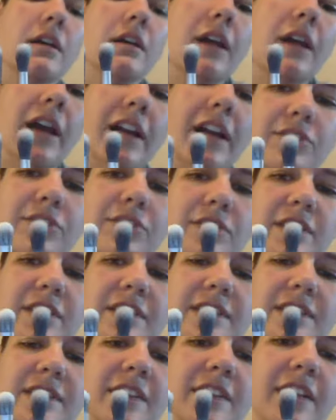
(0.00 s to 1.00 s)
As you
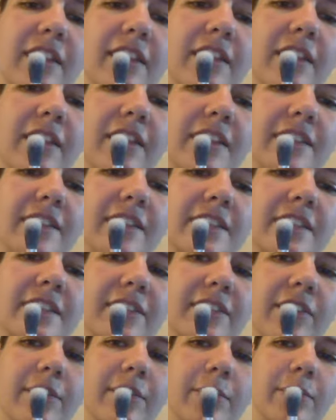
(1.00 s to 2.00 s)
can see, this is
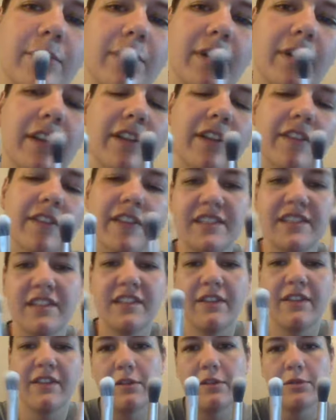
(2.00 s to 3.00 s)
the real one, and this is the
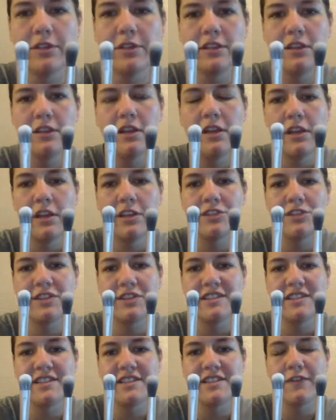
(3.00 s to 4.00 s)
fake one. As you
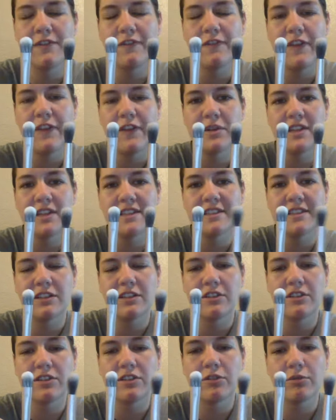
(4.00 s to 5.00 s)
can see, the fake one isn't
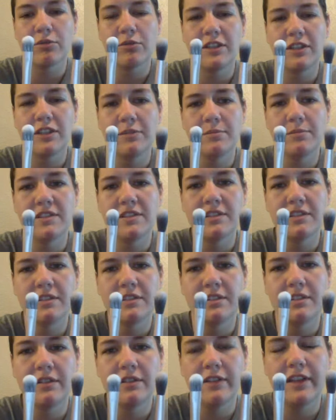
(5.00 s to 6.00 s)
crimped
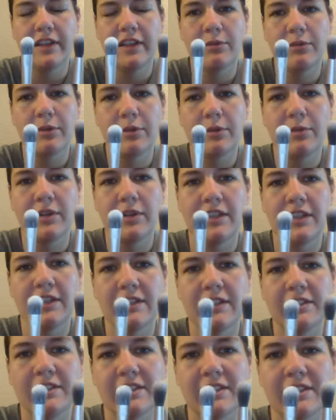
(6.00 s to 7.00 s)
like the real one
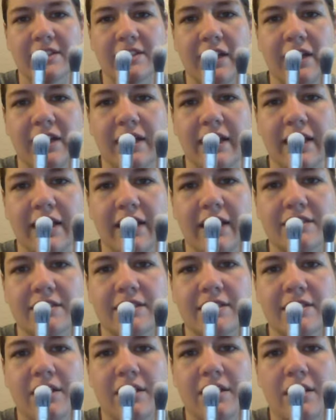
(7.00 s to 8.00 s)
is. It's not as
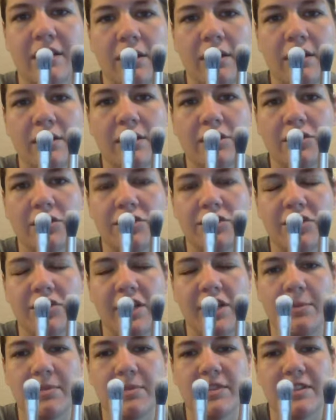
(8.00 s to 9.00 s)

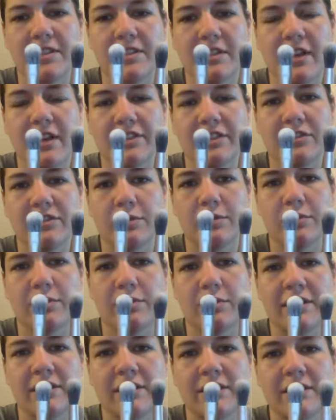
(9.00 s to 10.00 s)
shaped as the real one
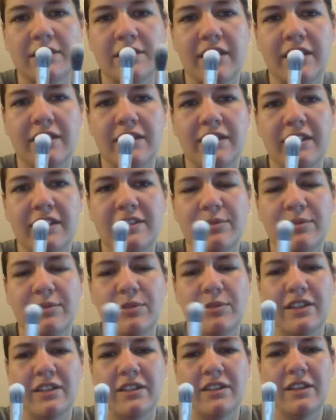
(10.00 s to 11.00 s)
is, and this
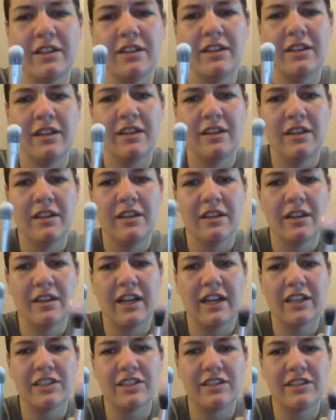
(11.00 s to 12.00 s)
one
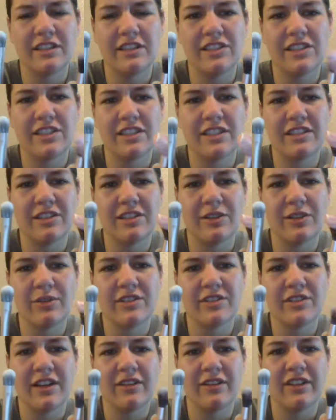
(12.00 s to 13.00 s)
actually is just so
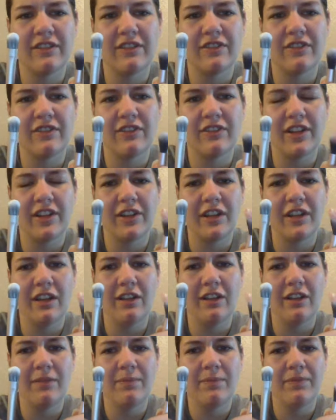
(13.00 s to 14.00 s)
soft and fluffy
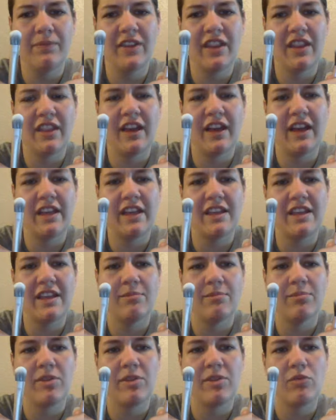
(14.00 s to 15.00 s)
that
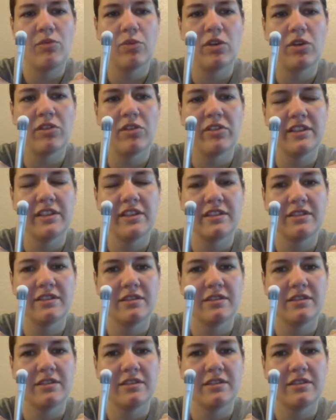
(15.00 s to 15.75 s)
it'd be worthless